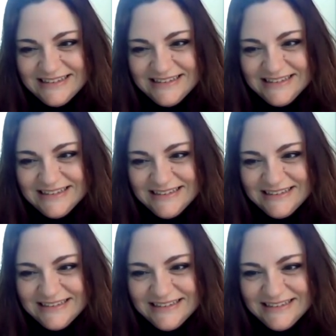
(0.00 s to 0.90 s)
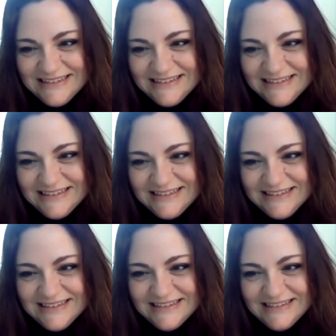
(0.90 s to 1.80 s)

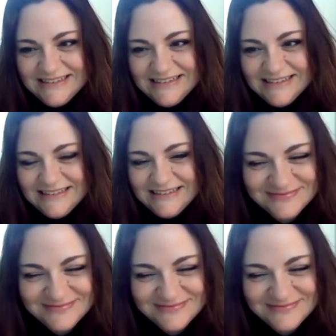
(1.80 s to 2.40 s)
The person shown says nothing.